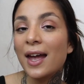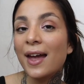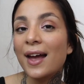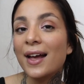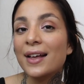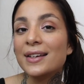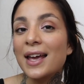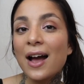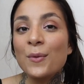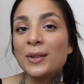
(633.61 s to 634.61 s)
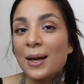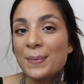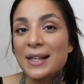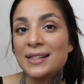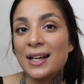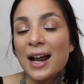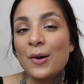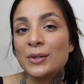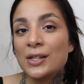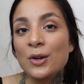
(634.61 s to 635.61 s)
And yeah, with that being said,
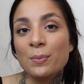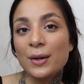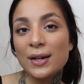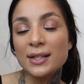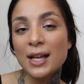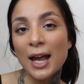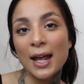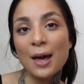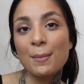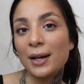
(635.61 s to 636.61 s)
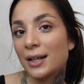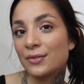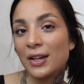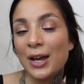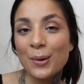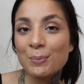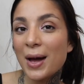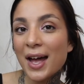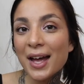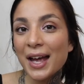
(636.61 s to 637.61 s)
I will see you beauties in my next video.
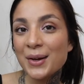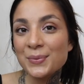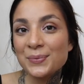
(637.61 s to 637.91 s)
Bye.